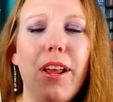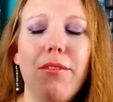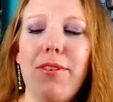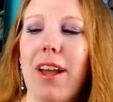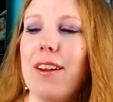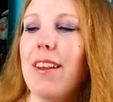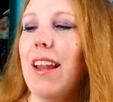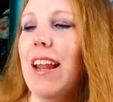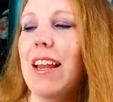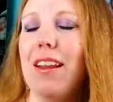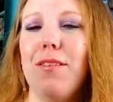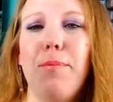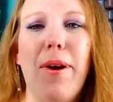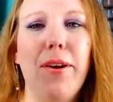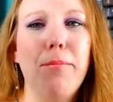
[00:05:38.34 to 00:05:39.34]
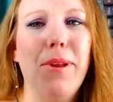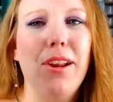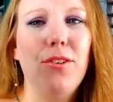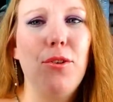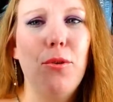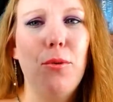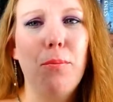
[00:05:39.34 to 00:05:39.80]
In fact, it inspired me
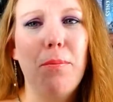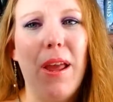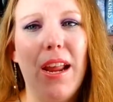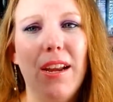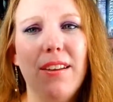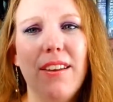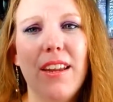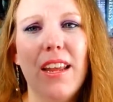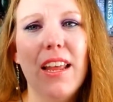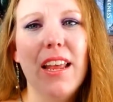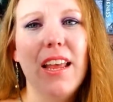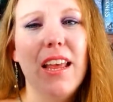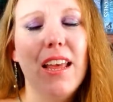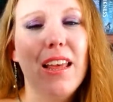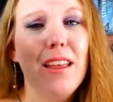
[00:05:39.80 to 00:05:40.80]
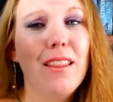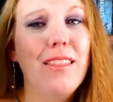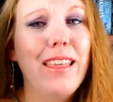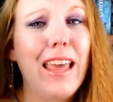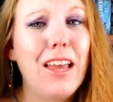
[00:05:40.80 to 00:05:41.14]
to paint the